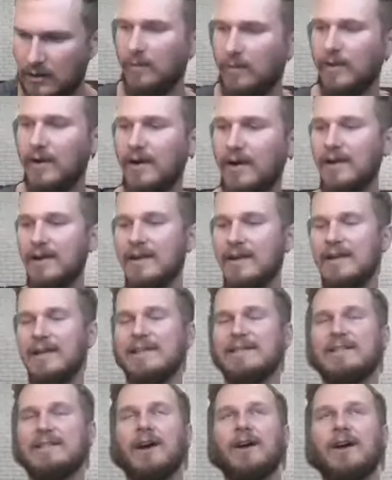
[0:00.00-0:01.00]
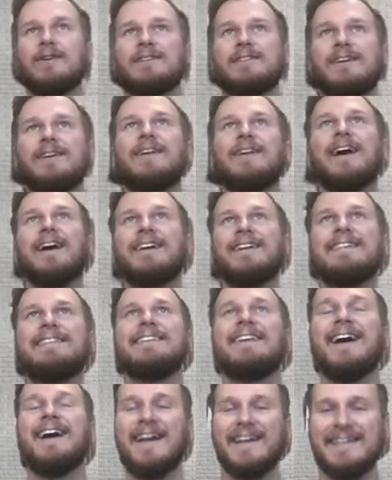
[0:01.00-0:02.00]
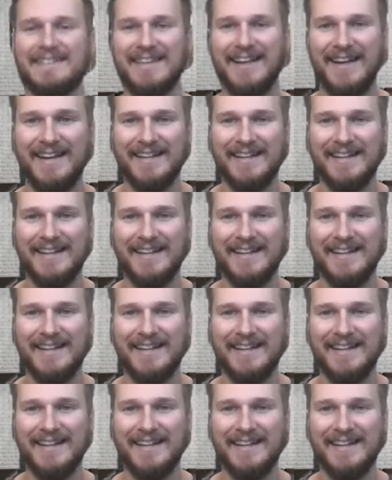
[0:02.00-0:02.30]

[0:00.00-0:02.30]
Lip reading: up East Coast. Okay, nice.